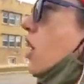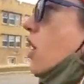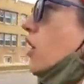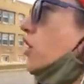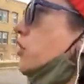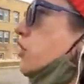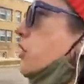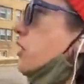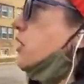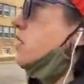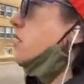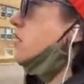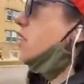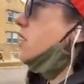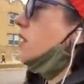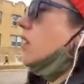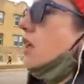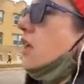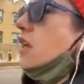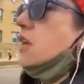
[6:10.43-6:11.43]
to try to
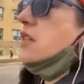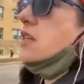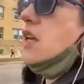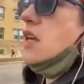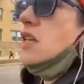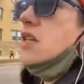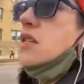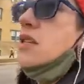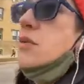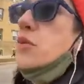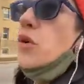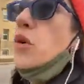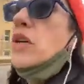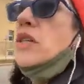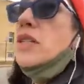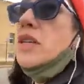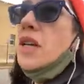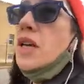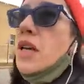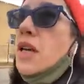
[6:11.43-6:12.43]
find the
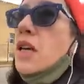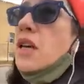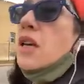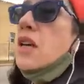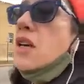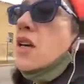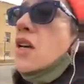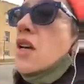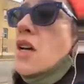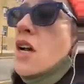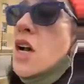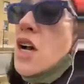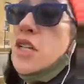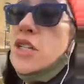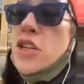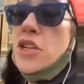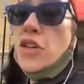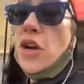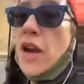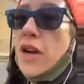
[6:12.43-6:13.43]
answers,
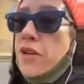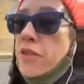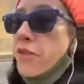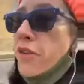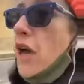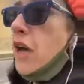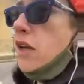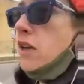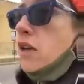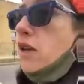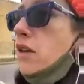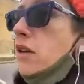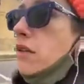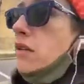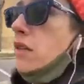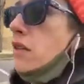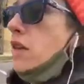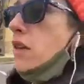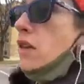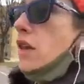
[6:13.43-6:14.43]
especially
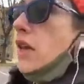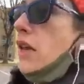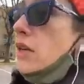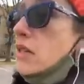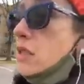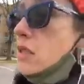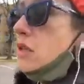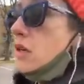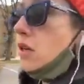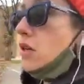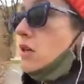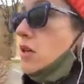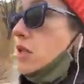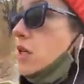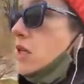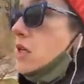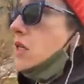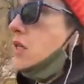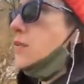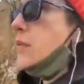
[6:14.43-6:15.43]
because so much
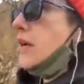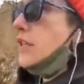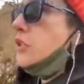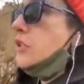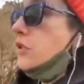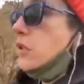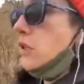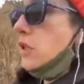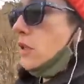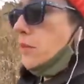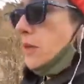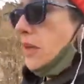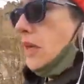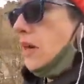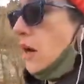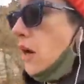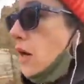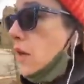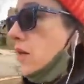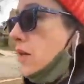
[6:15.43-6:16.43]
of the
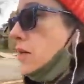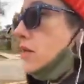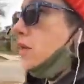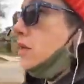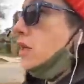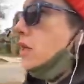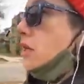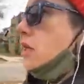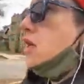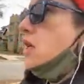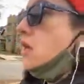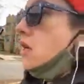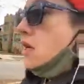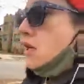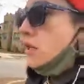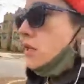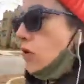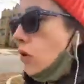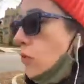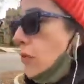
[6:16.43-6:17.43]
historical
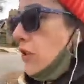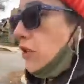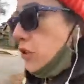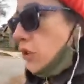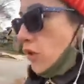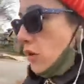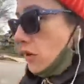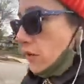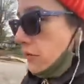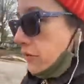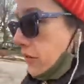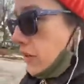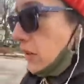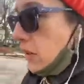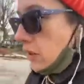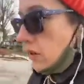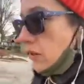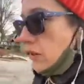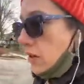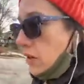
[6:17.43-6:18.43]
and architectural
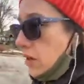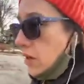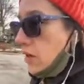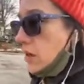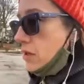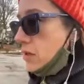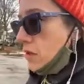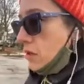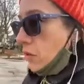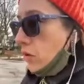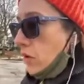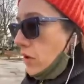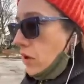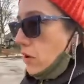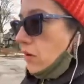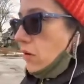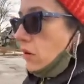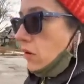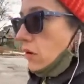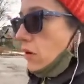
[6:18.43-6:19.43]
research of Chicago
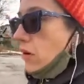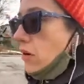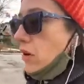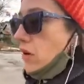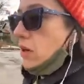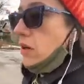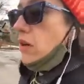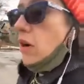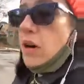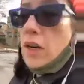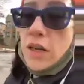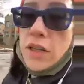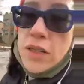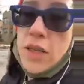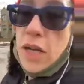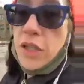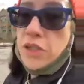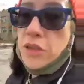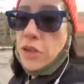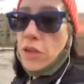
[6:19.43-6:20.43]
up until more recent
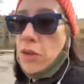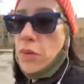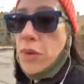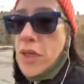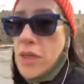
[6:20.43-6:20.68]
times